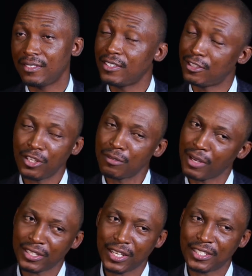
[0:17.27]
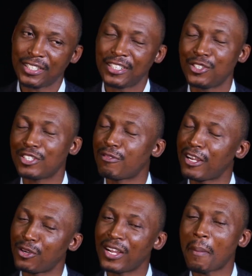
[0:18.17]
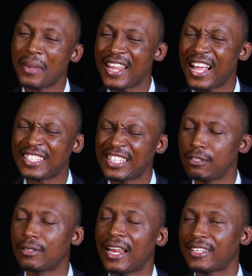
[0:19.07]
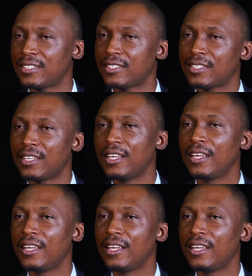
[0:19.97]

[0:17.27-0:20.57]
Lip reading: It's not a master's degree, it's just Frank Donga Media Skill Classes.